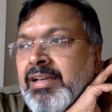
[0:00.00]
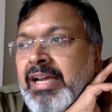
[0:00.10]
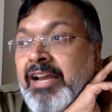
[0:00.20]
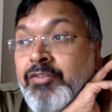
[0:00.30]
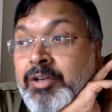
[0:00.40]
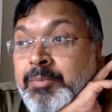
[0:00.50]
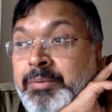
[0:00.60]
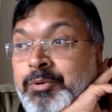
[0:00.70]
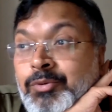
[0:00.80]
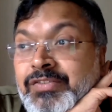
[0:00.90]
I have heard
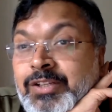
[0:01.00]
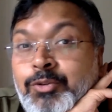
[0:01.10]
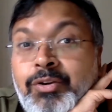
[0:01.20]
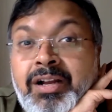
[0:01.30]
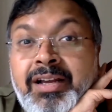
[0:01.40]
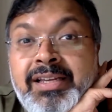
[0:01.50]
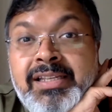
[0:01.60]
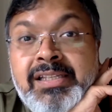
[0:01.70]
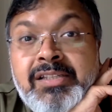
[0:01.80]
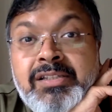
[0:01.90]
people who've said Durga
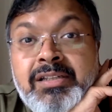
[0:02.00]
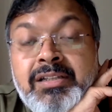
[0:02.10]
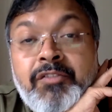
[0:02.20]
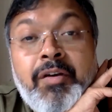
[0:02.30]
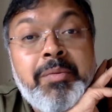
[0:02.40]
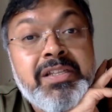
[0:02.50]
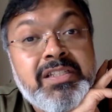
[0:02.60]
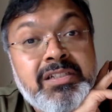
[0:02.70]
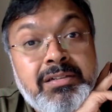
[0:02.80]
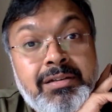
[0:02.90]
is the
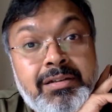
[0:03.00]
feminist